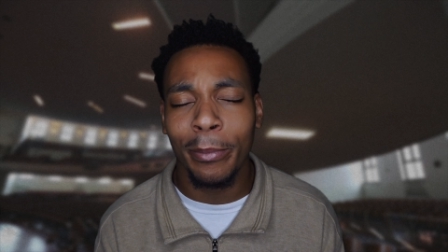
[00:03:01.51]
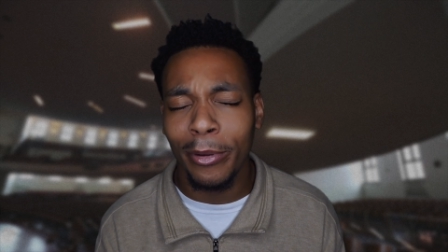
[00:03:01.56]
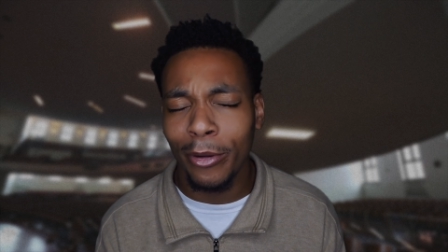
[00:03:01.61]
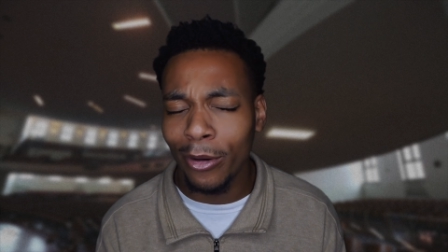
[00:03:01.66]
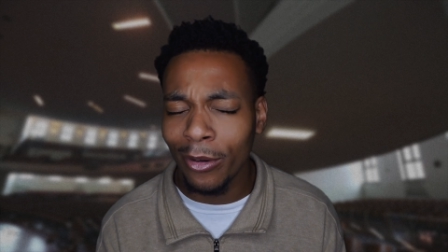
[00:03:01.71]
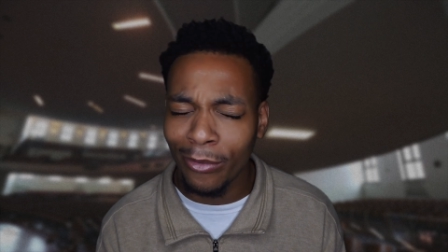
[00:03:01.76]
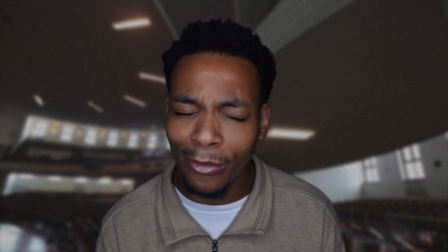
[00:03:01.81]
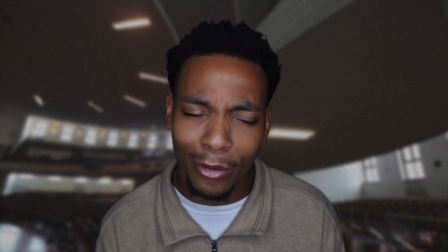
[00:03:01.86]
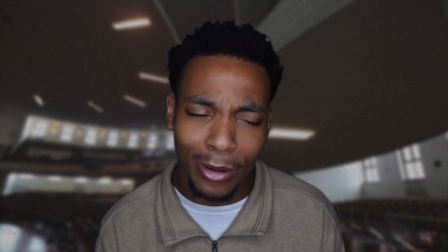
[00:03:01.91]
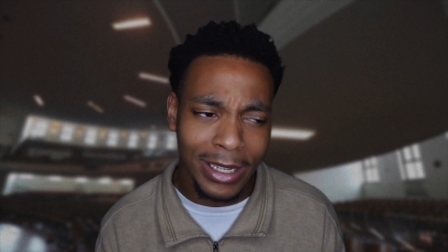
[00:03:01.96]

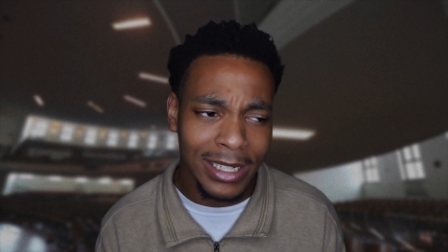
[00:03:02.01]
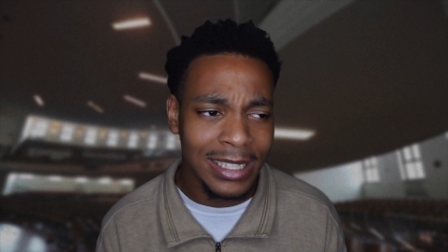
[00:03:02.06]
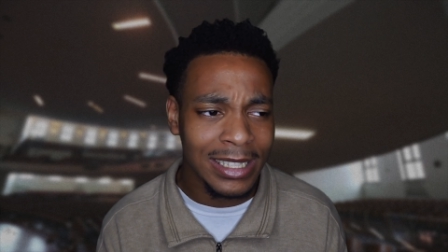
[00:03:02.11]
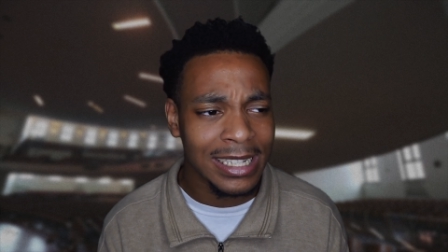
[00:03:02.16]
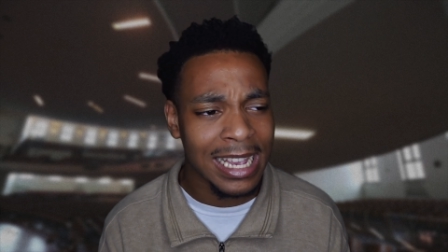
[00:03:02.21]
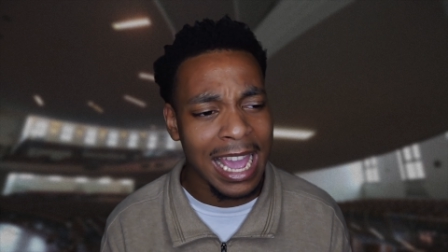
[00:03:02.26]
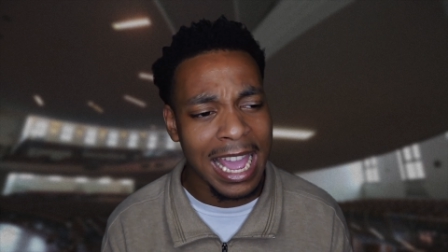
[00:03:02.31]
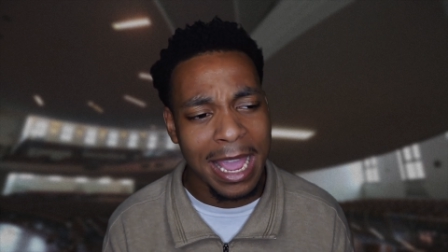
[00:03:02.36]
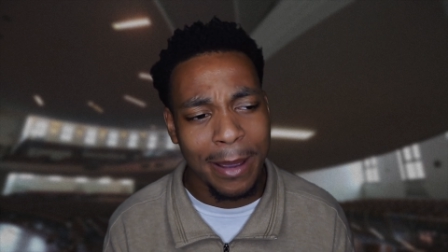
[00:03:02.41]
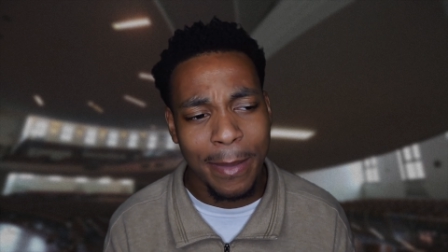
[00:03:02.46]
beautiful, he just
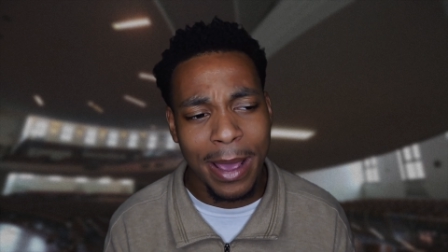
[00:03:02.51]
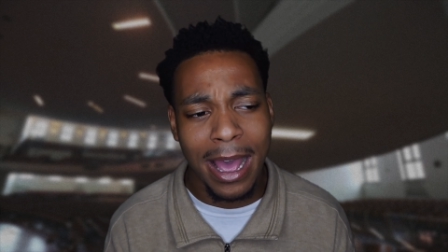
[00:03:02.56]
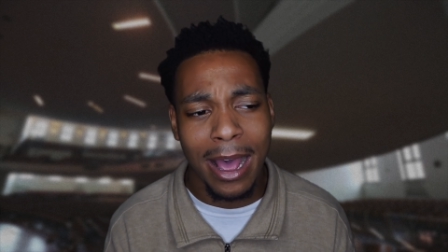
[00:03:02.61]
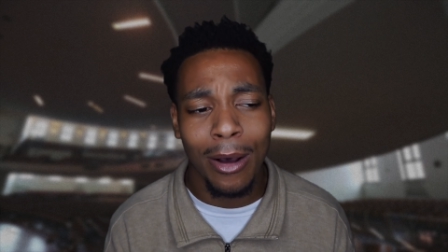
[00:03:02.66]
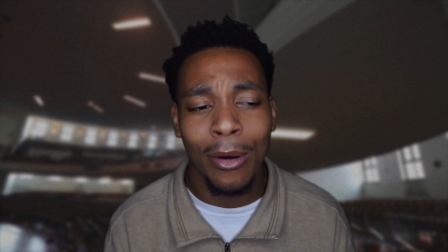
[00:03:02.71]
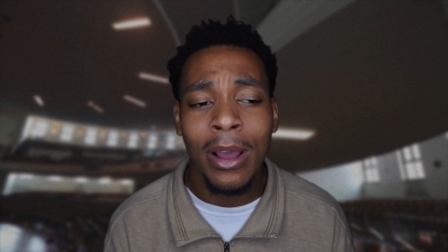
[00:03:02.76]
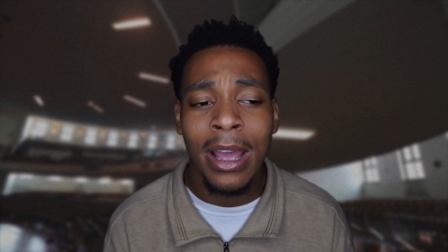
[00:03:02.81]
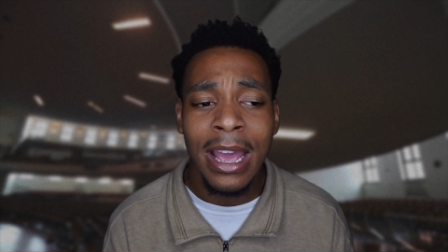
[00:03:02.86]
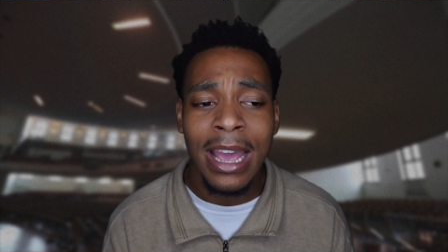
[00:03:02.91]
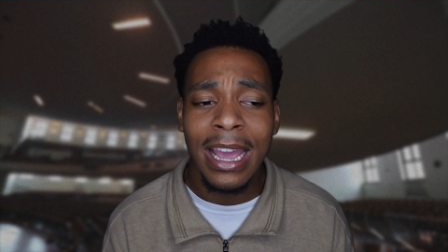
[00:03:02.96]
came
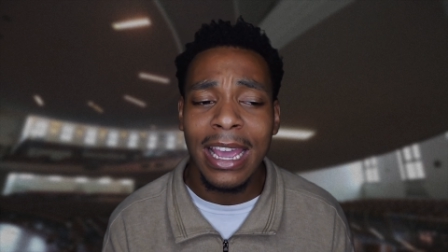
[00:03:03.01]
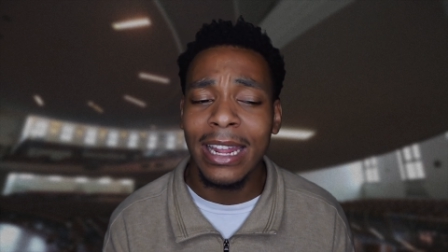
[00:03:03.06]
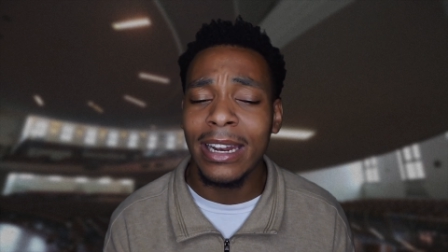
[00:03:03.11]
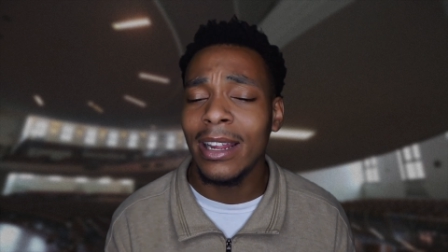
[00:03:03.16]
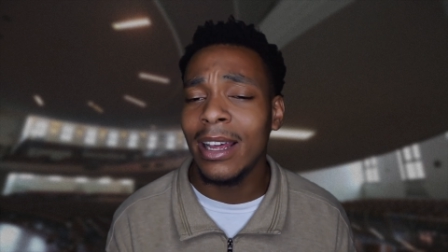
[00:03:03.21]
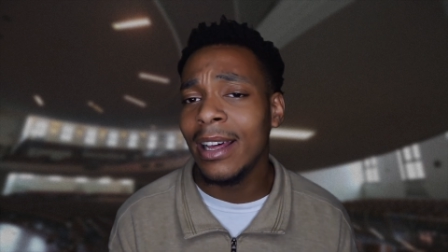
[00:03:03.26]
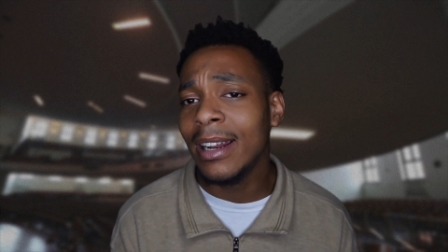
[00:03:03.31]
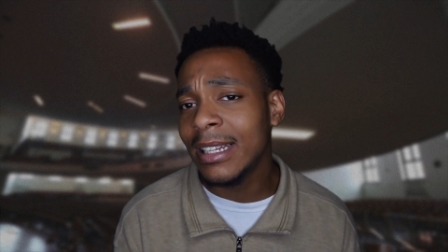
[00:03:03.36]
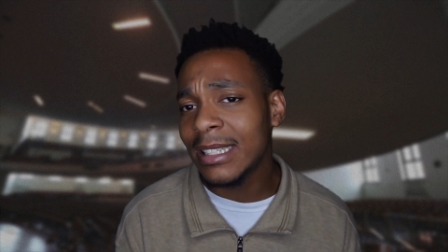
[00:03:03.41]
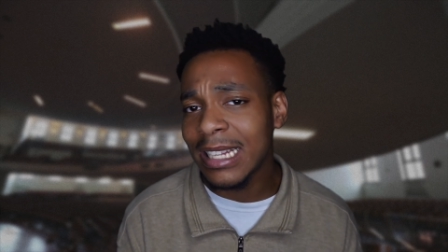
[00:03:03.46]
out. And
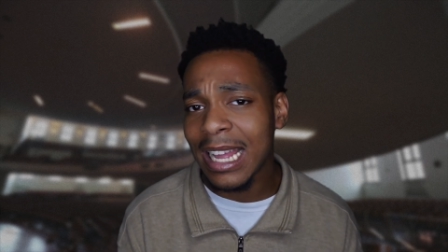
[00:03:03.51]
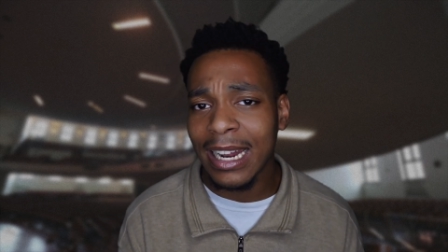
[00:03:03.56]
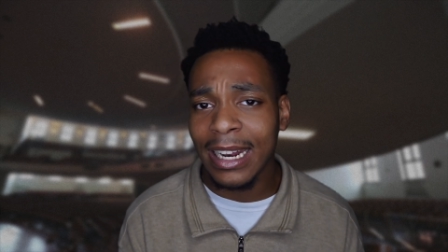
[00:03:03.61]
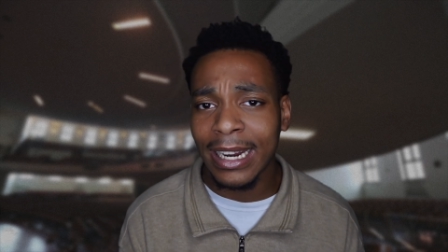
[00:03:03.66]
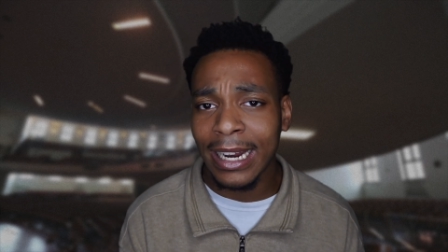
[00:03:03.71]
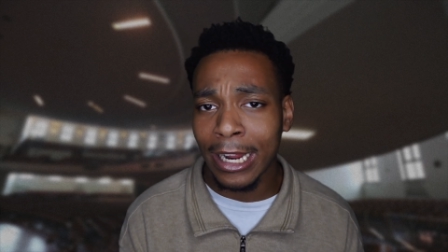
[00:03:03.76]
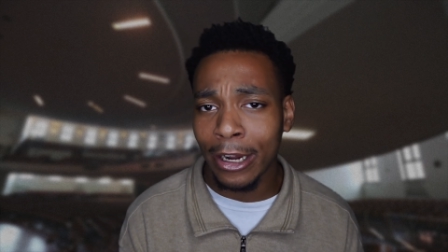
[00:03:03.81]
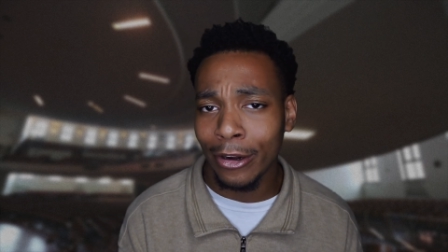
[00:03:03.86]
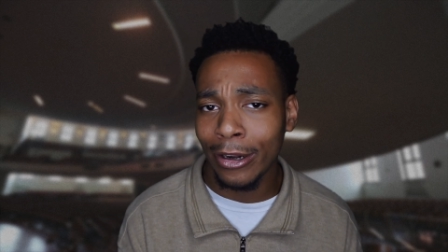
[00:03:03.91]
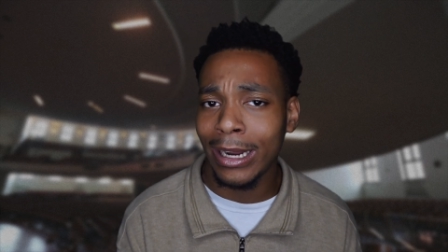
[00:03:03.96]
the other side of
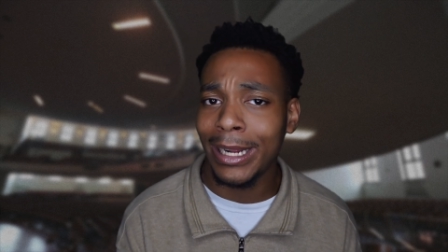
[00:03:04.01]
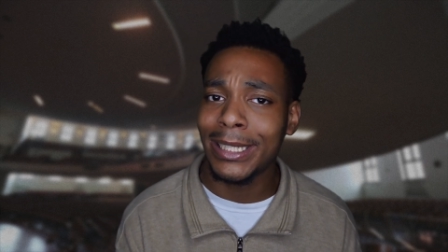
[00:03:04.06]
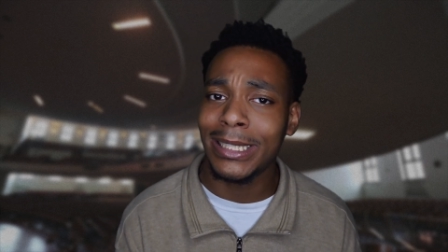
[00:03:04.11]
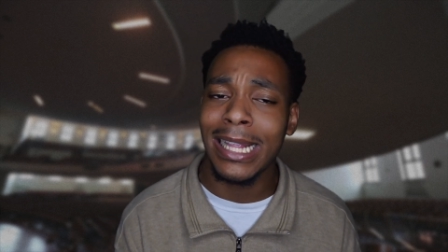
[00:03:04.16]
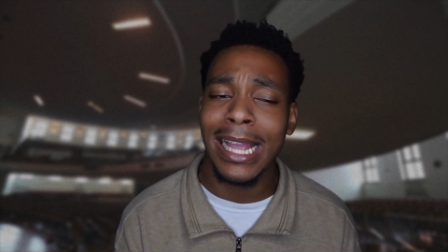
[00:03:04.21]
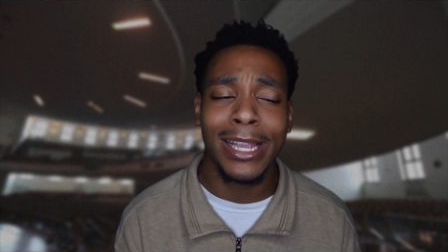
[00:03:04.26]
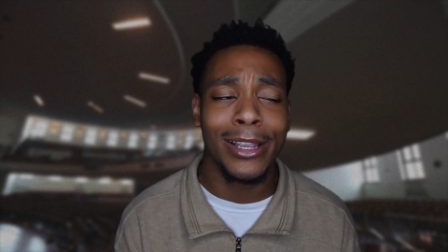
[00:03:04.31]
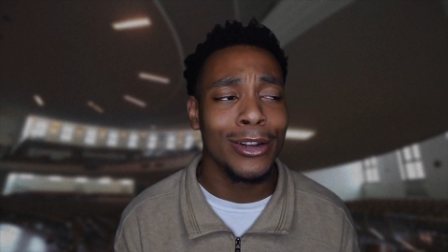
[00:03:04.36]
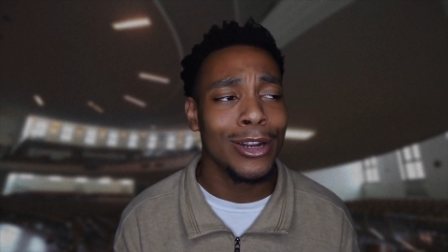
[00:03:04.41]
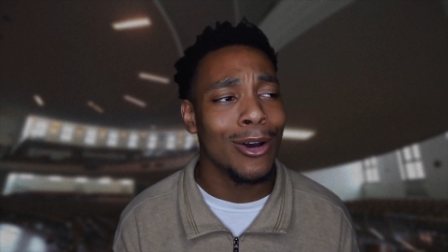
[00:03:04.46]
the internet is
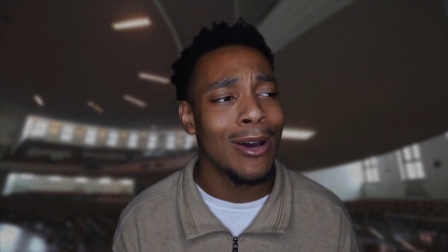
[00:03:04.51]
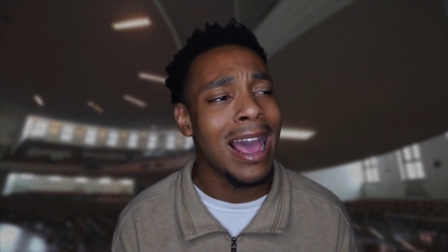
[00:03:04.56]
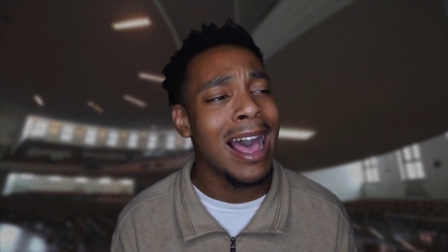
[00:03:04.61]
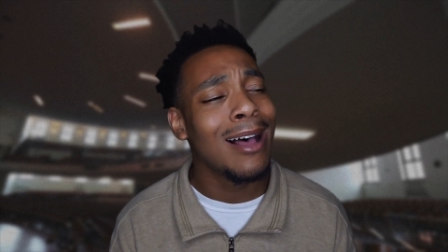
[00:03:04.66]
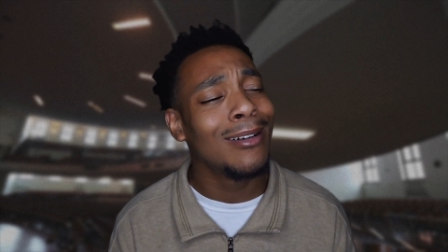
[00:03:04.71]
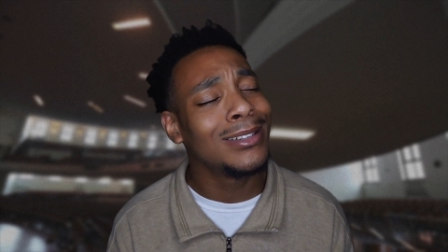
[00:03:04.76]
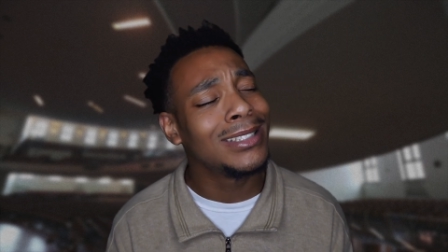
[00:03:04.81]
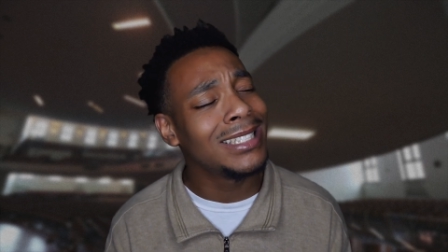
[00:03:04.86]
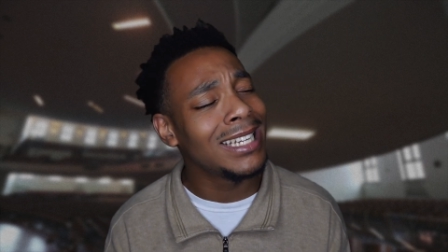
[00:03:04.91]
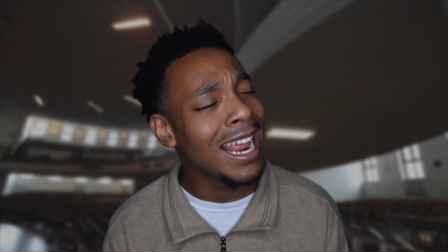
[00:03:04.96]
like, you know,
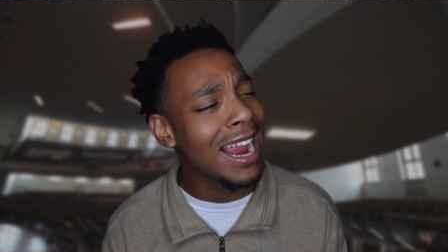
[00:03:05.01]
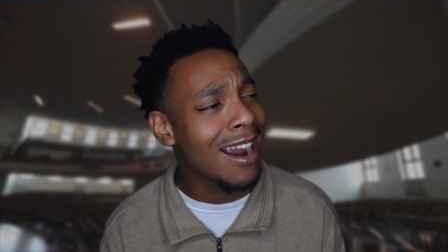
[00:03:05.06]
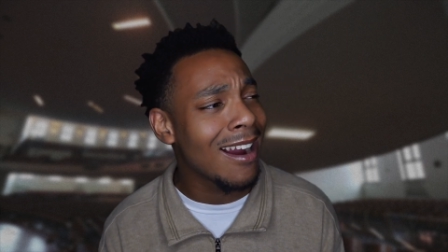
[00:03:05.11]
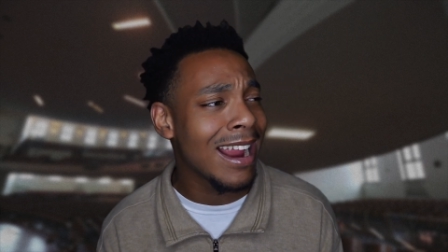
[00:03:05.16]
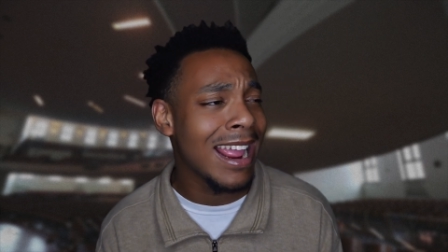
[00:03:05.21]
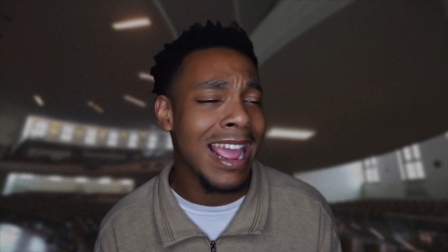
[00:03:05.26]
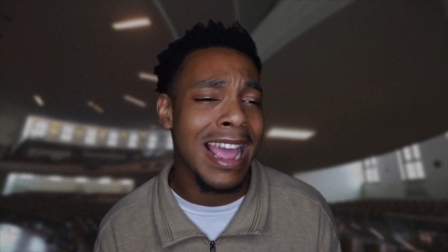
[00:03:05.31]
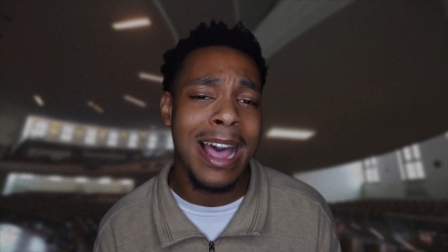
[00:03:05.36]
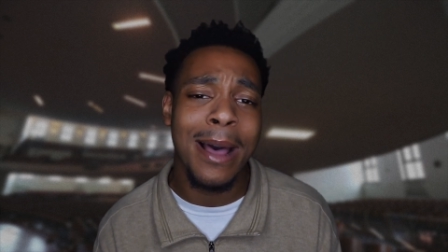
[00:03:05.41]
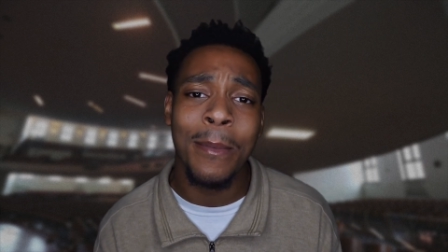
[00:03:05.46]
how dare
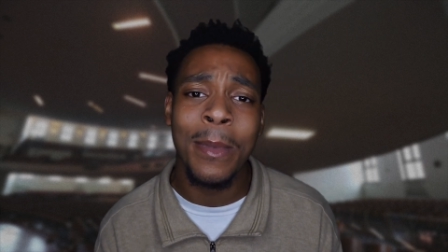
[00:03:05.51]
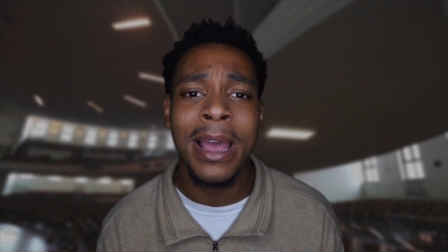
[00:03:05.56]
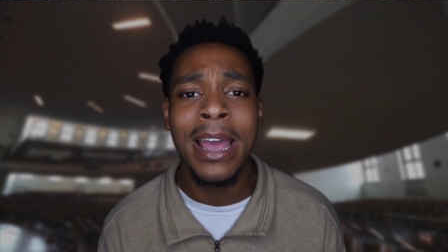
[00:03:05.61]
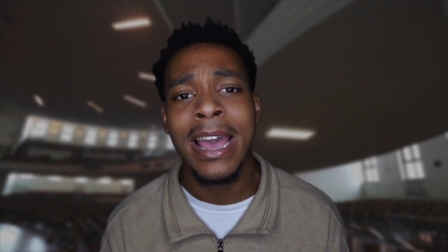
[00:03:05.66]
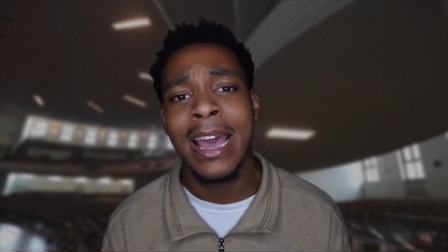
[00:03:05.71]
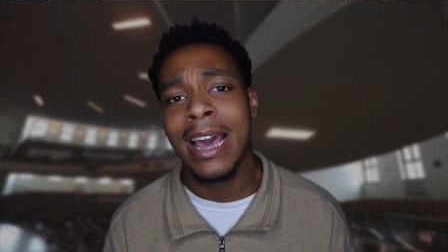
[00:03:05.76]
him,